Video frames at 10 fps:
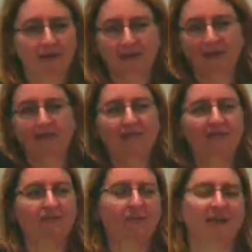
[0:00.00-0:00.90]
even
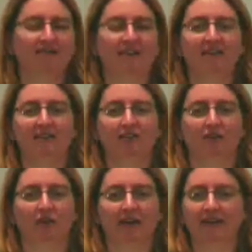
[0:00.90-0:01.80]
if you have data that's
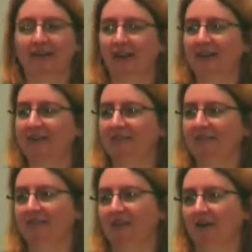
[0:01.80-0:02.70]
great and it's
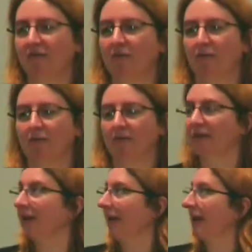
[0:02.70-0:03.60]
discoverable
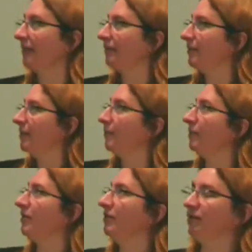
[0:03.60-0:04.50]
and people
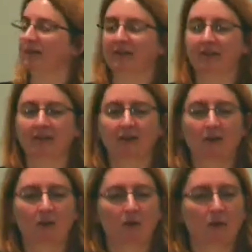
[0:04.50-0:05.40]
can use it,
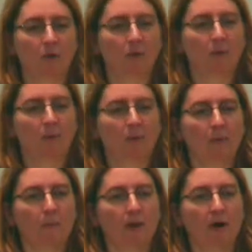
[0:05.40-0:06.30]

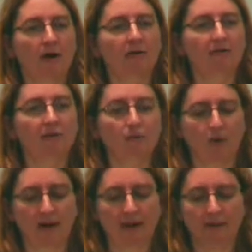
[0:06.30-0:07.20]
part of
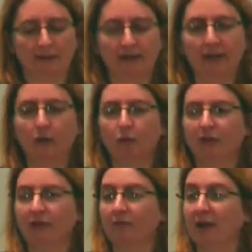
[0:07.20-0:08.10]
what I'm dealing
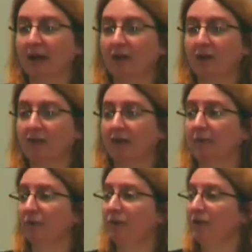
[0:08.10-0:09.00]
with in my current
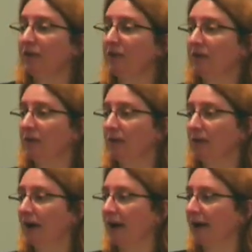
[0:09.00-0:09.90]
job. So a year
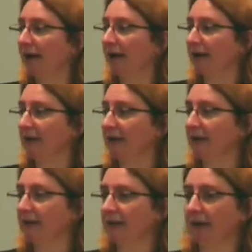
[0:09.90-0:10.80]
ago,
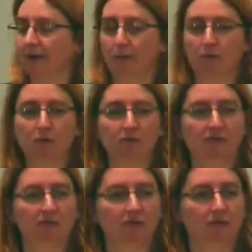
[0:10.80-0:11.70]
I
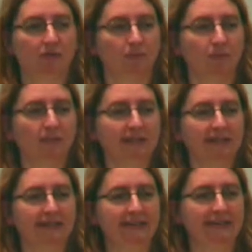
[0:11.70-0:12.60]
moved to
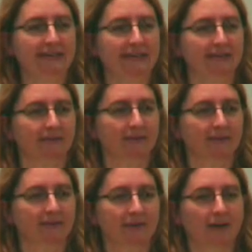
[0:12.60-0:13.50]
Bloomington, Indiana,
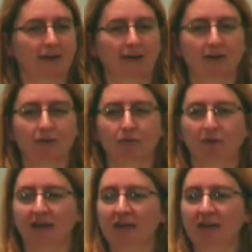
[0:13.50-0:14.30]
to run an